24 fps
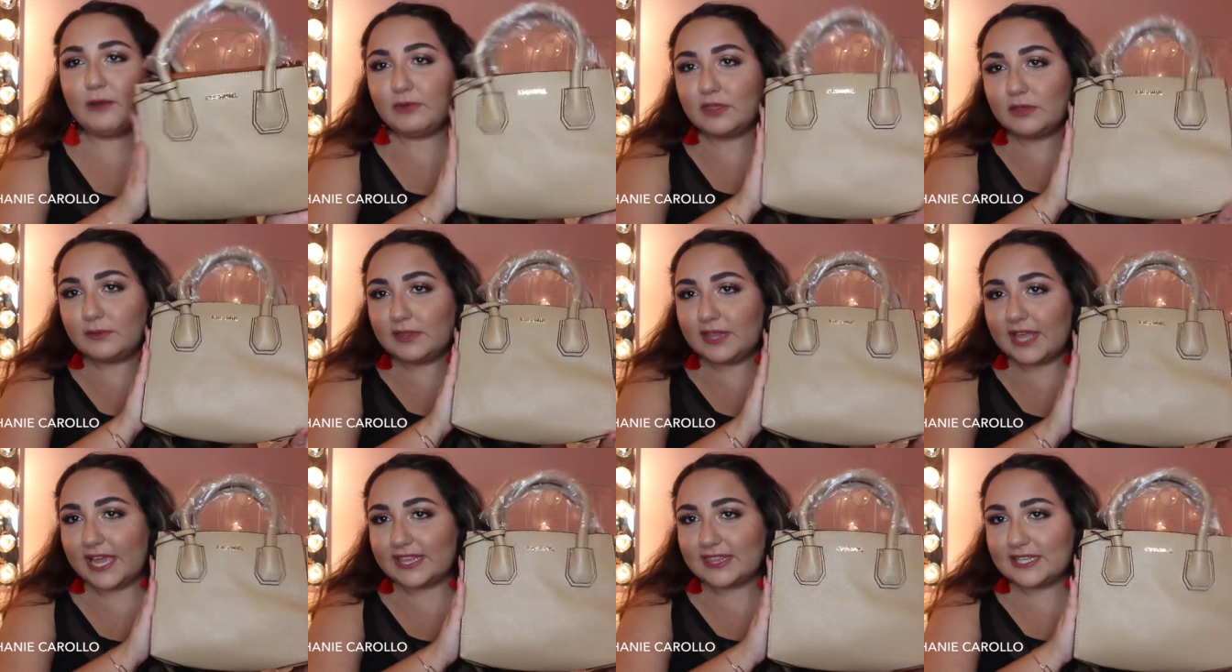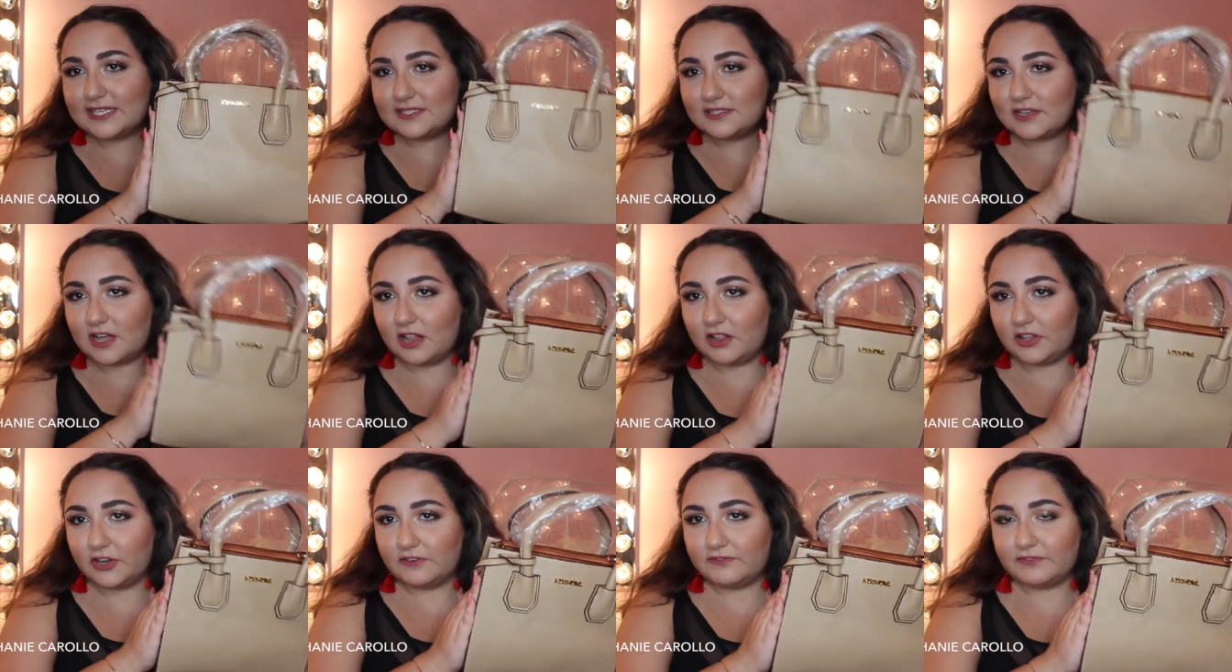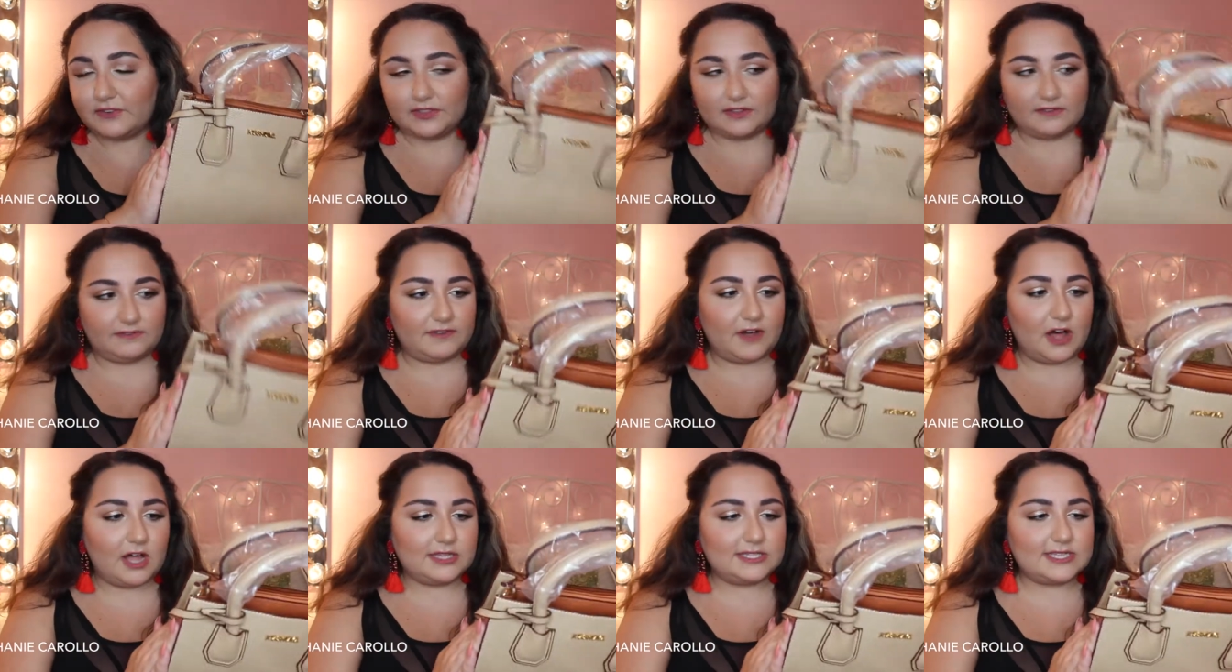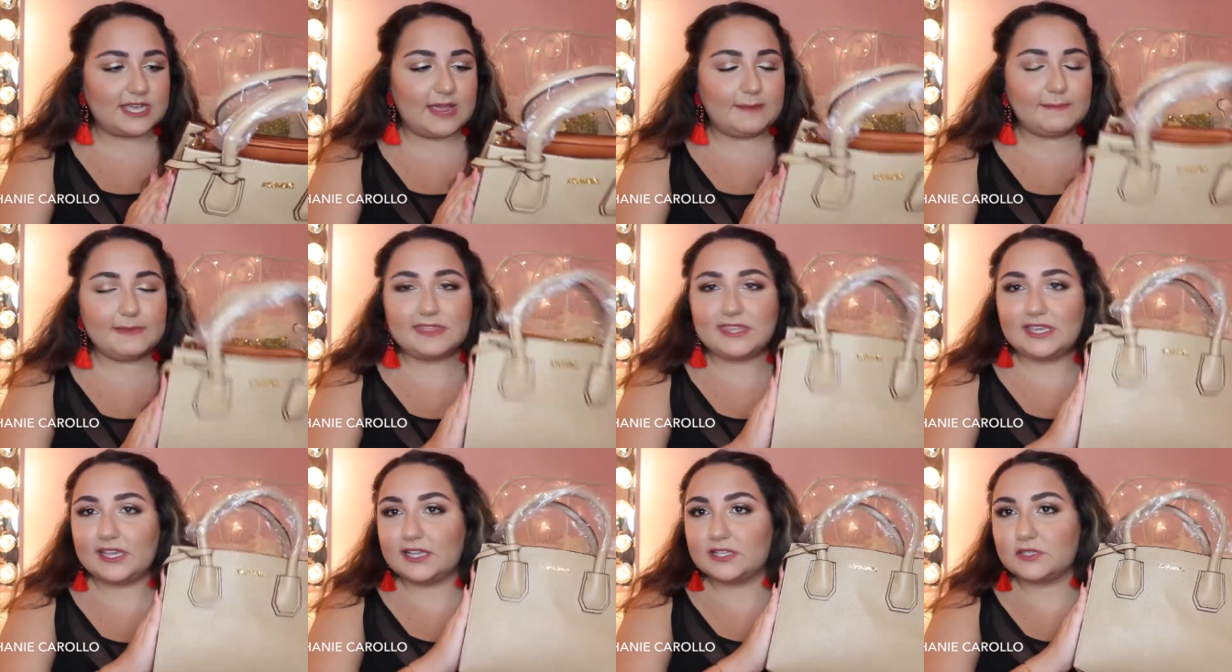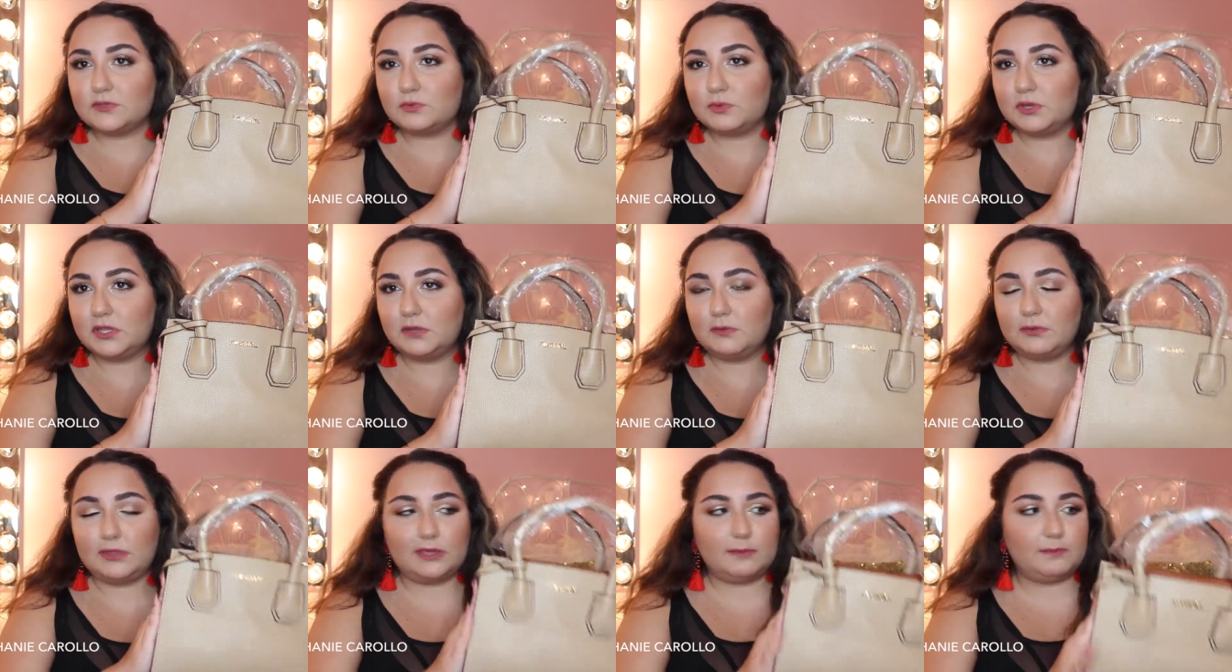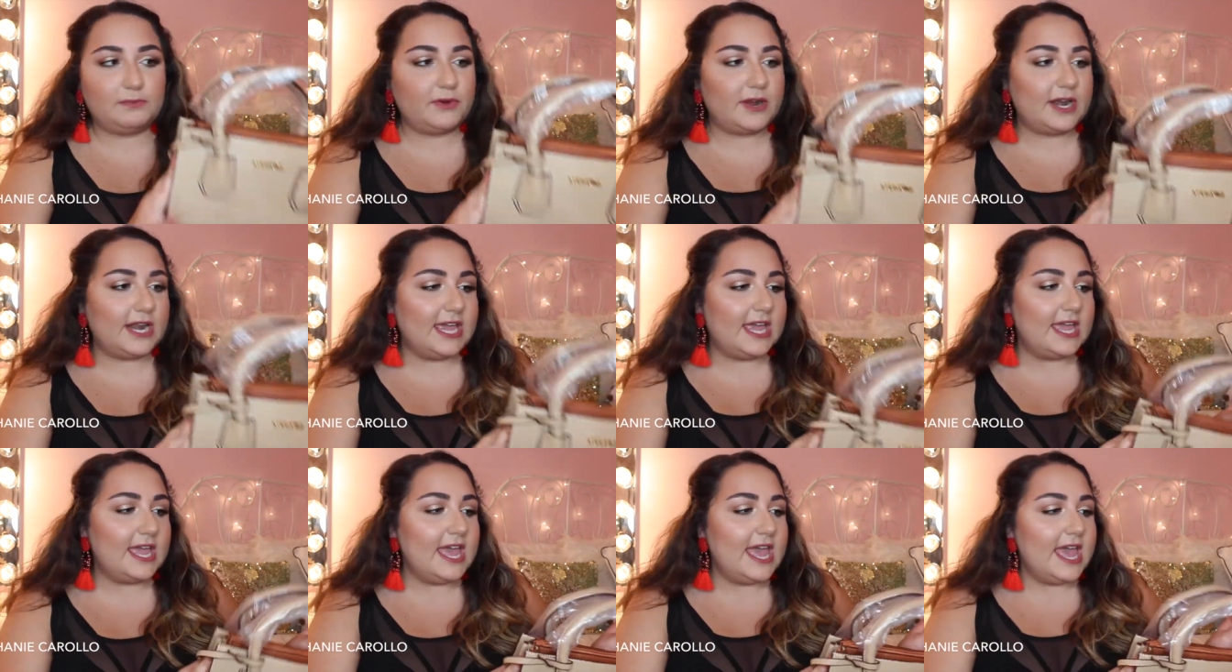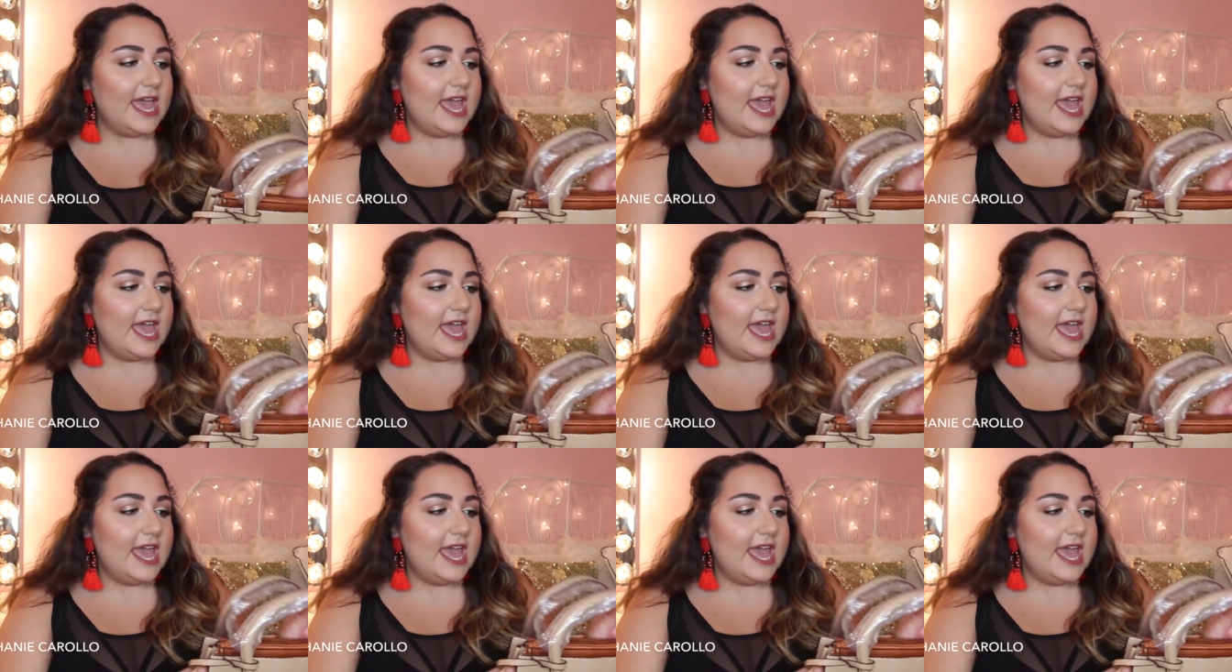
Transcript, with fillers: I really like this color for the fall time. I think it's really, really pretty.